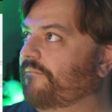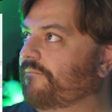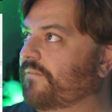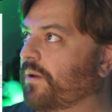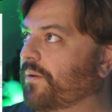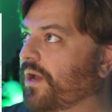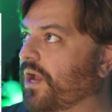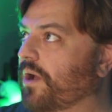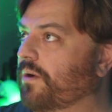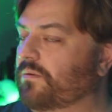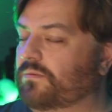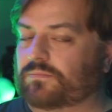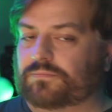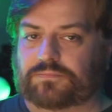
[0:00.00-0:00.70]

There we go.